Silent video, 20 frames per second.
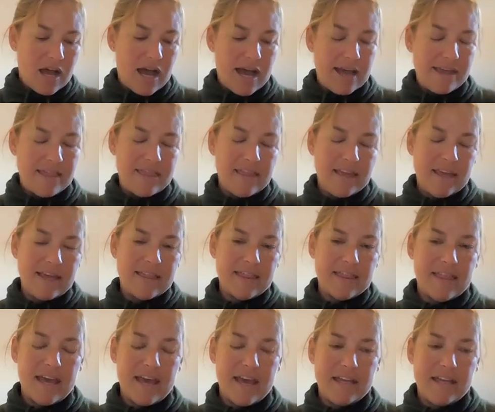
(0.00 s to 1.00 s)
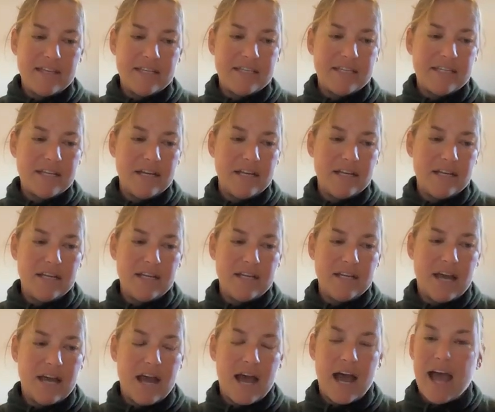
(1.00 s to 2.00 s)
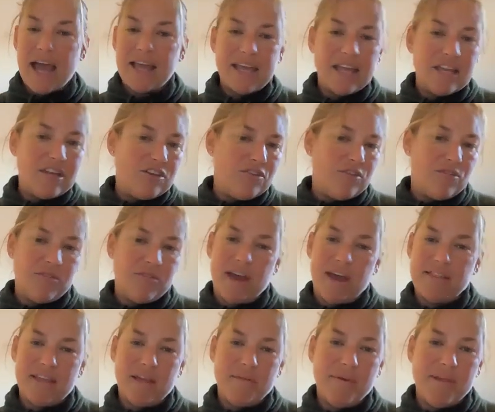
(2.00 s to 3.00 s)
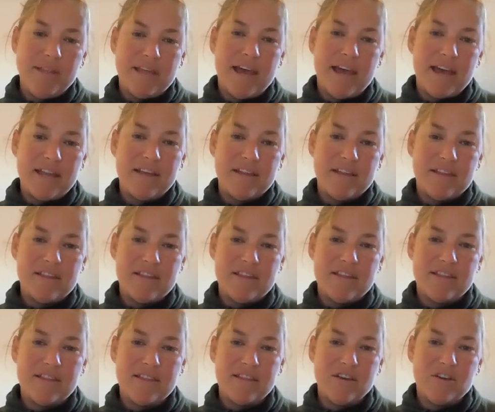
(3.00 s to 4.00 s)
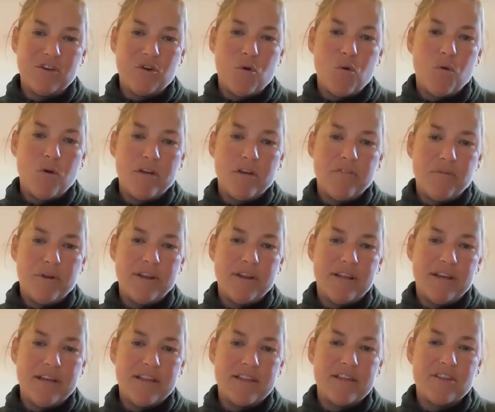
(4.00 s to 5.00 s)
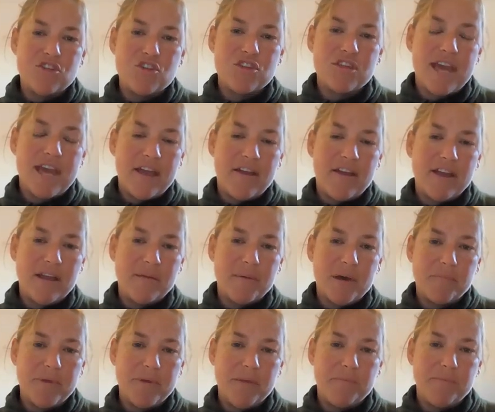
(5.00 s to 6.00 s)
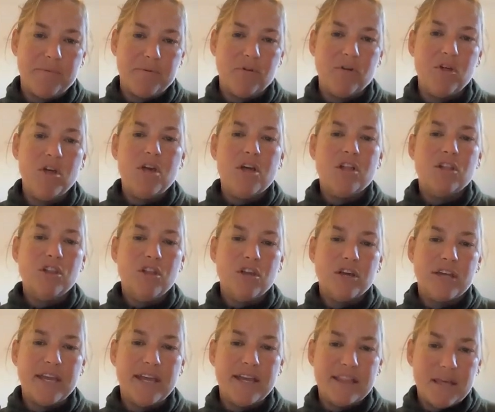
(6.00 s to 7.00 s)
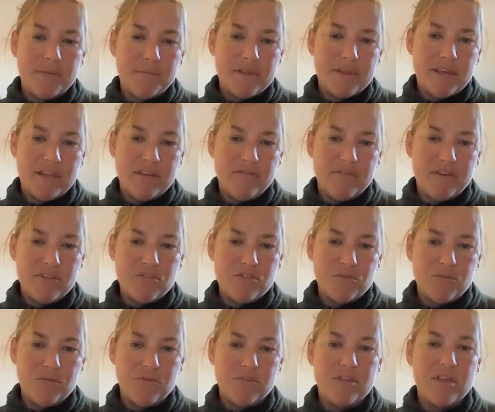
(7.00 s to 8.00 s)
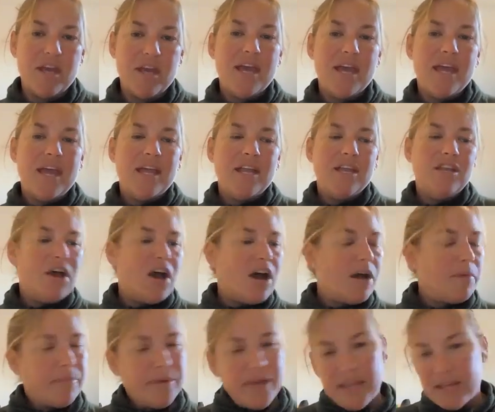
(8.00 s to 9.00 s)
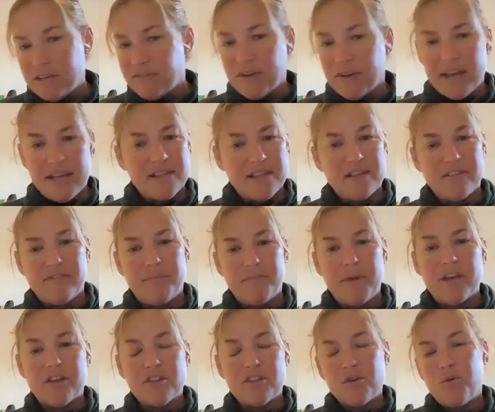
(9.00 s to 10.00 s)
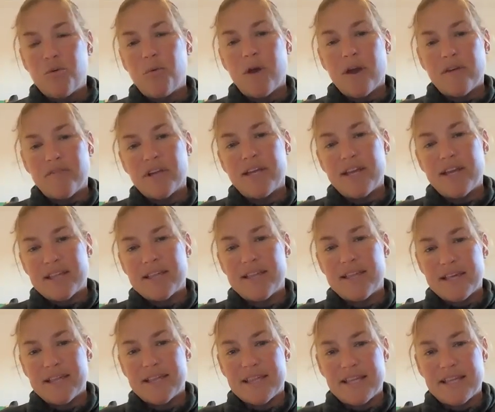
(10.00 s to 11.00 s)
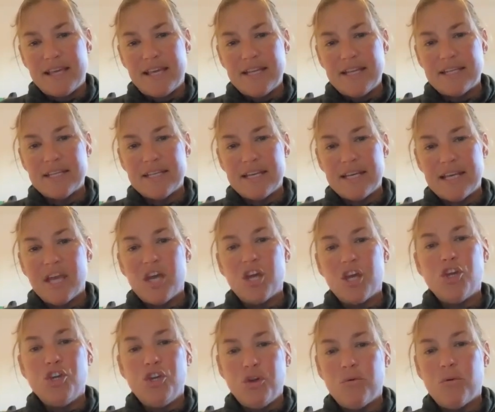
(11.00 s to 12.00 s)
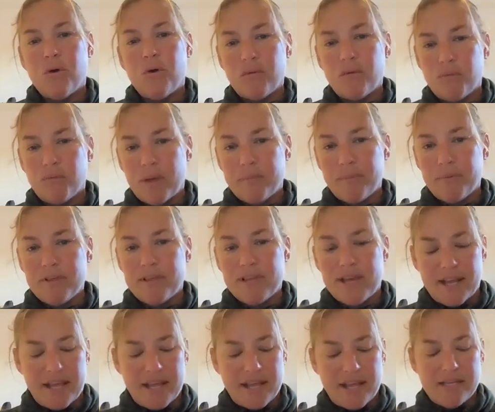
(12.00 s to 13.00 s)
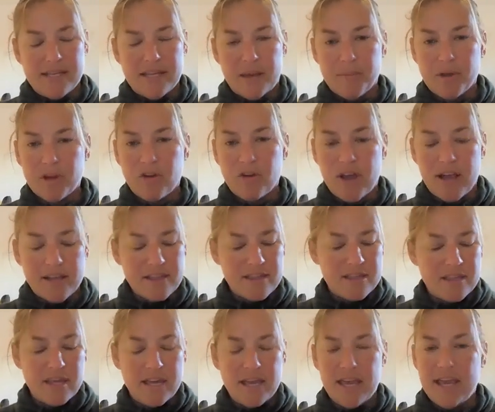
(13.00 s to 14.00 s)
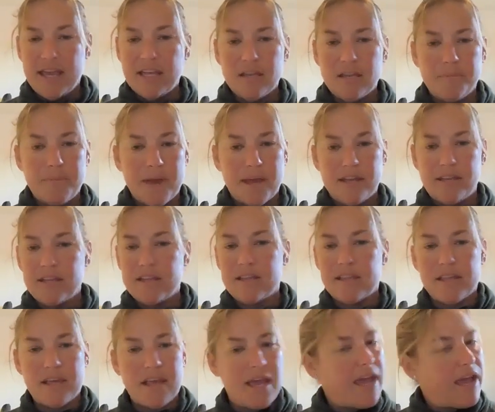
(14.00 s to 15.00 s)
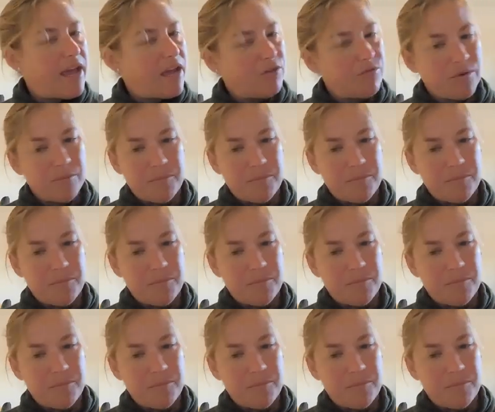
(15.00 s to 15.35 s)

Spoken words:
I think that I can do that. I mean, that is the core of what it is just caring about people, looking at them as individuals, not being divisive, because whoever gets this seat, you are representing Democrats, independents, and